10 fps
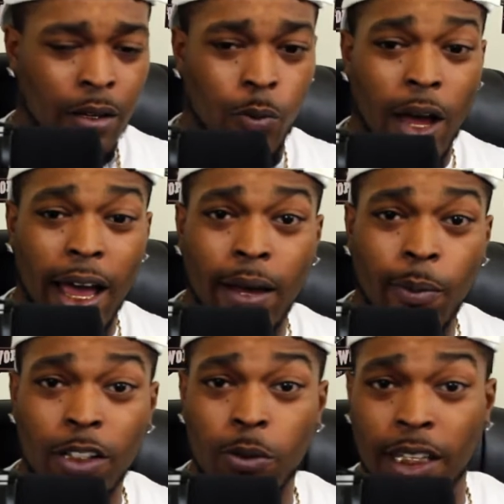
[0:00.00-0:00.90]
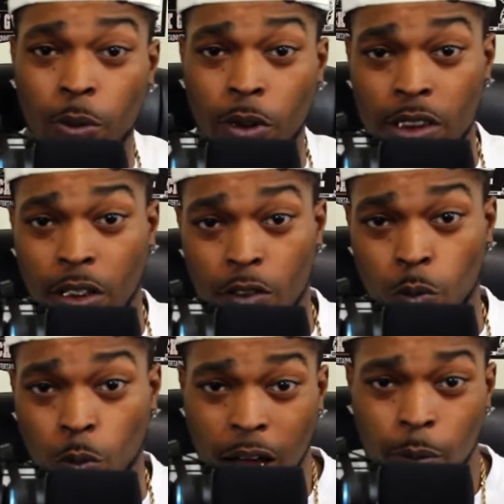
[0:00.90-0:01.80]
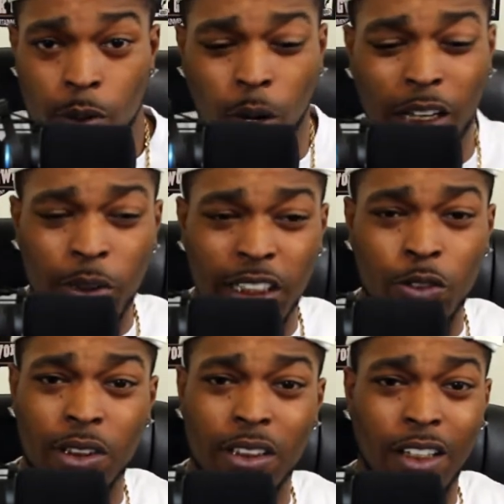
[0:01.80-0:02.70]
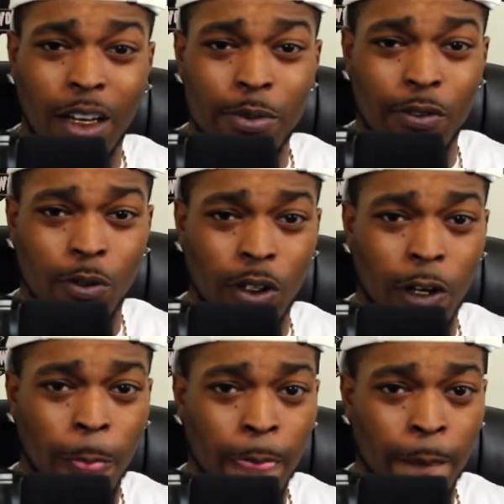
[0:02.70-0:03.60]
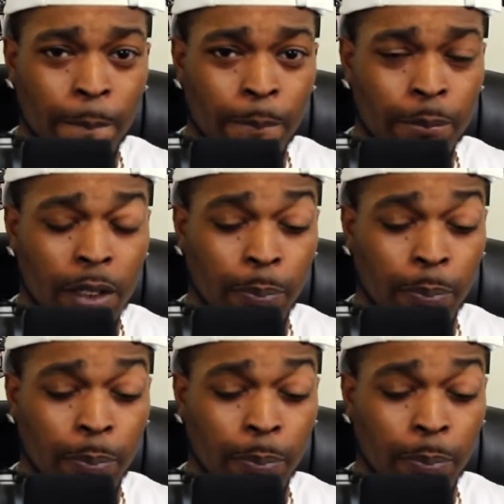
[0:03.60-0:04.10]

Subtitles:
Why do that to ourselves? Why do we need Tristan Thompson for? To